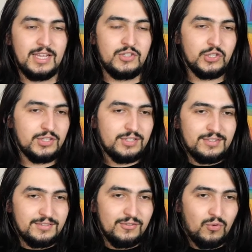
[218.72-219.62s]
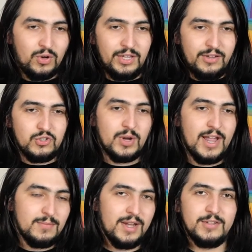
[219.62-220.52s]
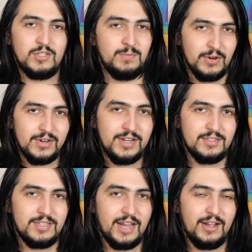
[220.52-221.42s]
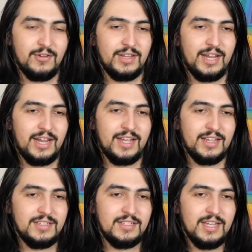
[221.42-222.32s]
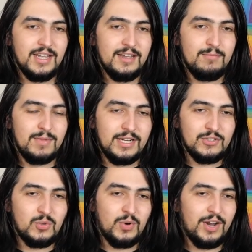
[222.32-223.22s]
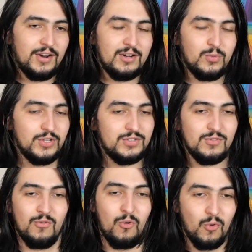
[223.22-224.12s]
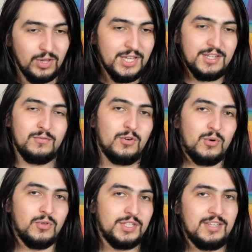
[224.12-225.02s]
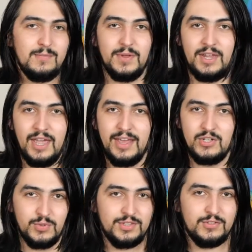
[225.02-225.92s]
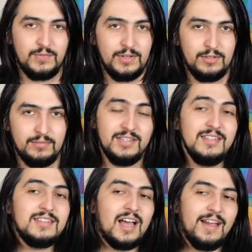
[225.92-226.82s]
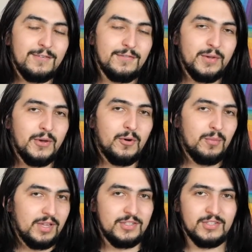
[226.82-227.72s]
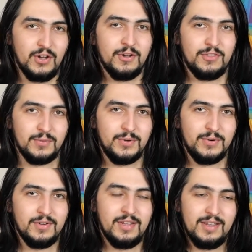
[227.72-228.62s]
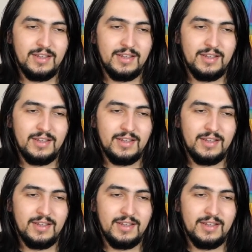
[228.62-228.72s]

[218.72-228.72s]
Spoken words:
it just really dragged my experience down and made it to where it was really difficult to keep engaged with this film. This entire film is sung through.